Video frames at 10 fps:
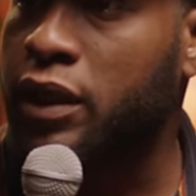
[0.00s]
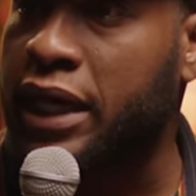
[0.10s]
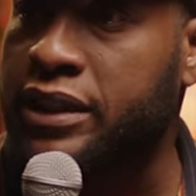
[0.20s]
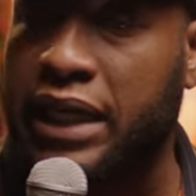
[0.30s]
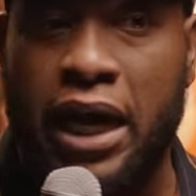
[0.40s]

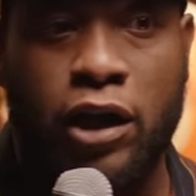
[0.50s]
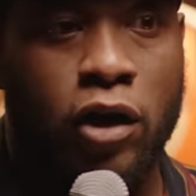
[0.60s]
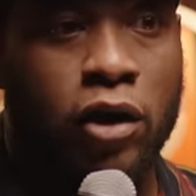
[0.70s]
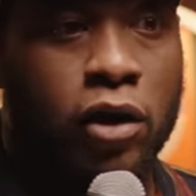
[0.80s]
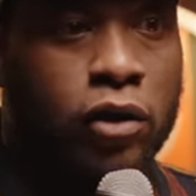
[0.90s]
That is our
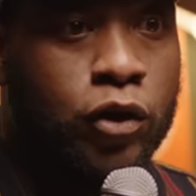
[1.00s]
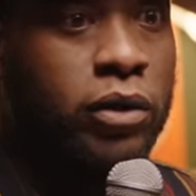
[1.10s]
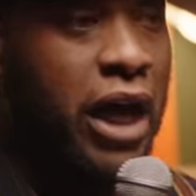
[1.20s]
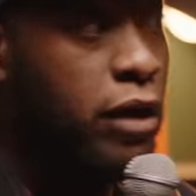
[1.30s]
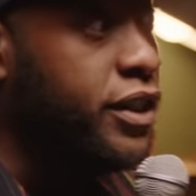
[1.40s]
girl.
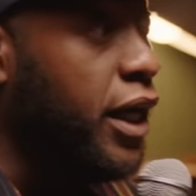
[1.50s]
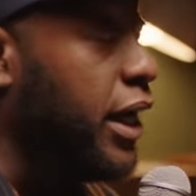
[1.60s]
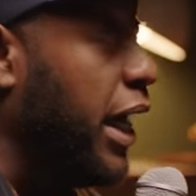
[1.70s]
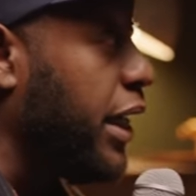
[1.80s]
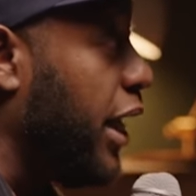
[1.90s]
You lost her,
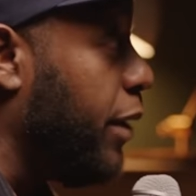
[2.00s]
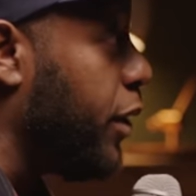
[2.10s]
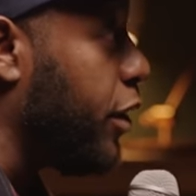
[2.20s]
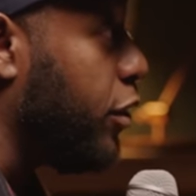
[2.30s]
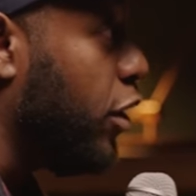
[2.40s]

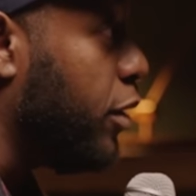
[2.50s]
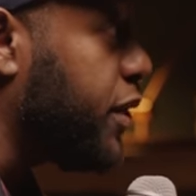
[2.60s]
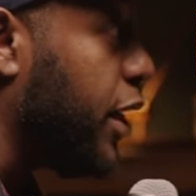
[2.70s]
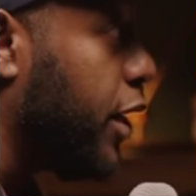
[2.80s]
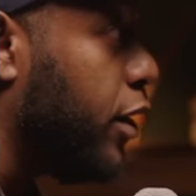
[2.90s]
goddammit. You know what I'm
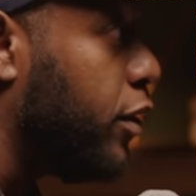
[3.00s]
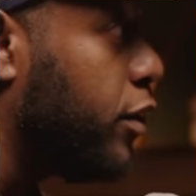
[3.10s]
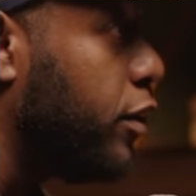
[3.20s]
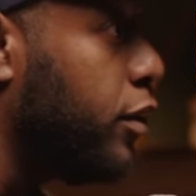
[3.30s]
saying?